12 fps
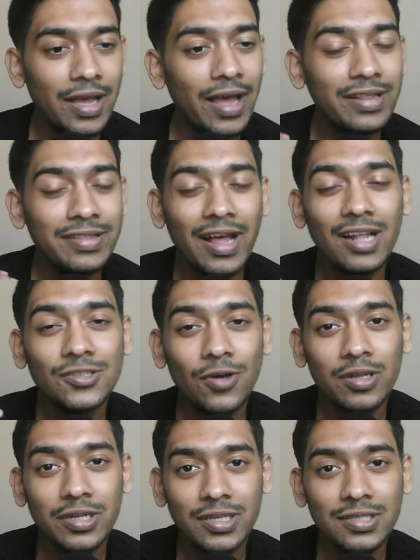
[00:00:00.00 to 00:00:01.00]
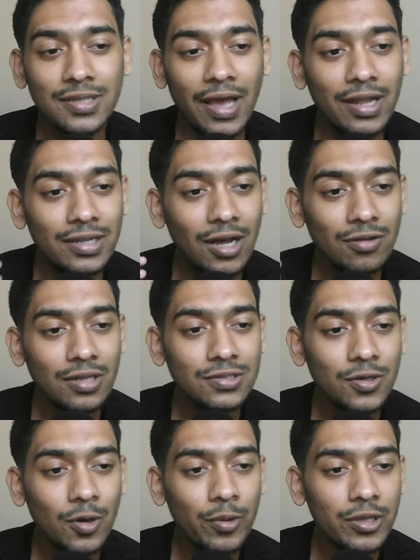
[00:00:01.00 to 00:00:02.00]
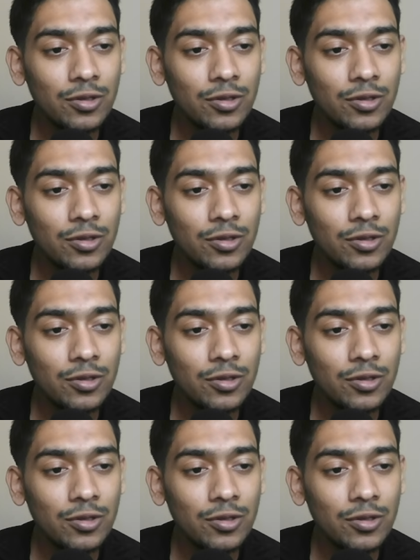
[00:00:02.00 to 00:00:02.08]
and that's all it is. And now let's go with